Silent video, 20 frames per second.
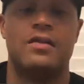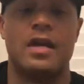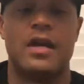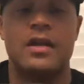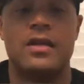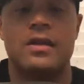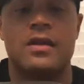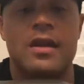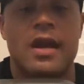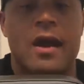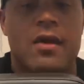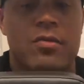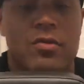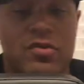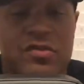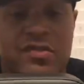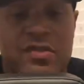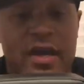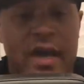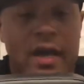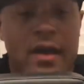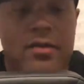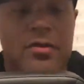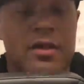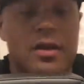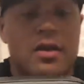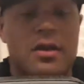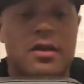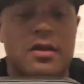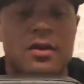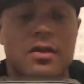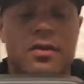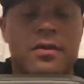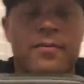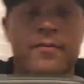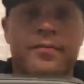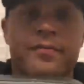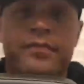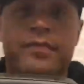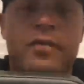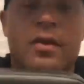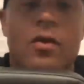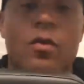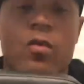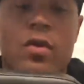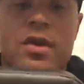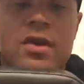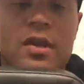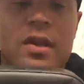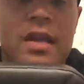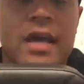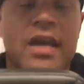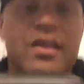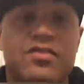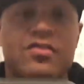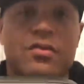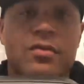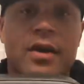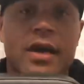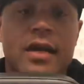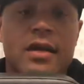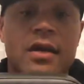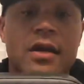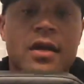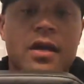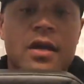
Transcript: it narrows down here where your legs are at.